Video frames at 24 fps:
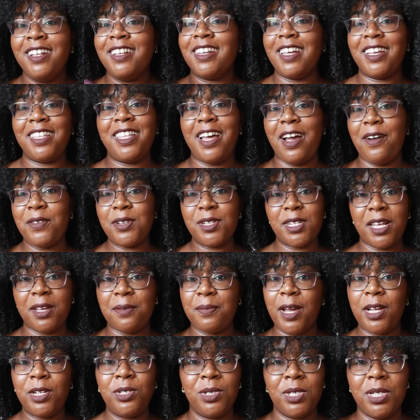Like, that was like
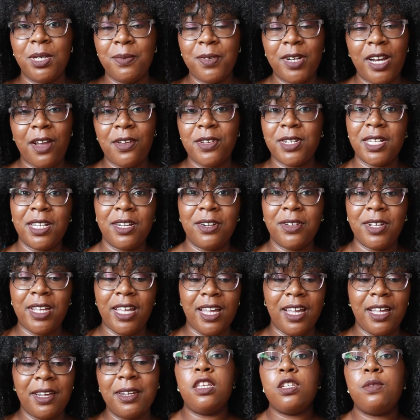my dream when I was a little
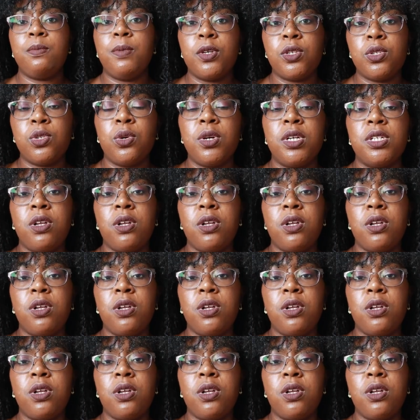kid. This bookstore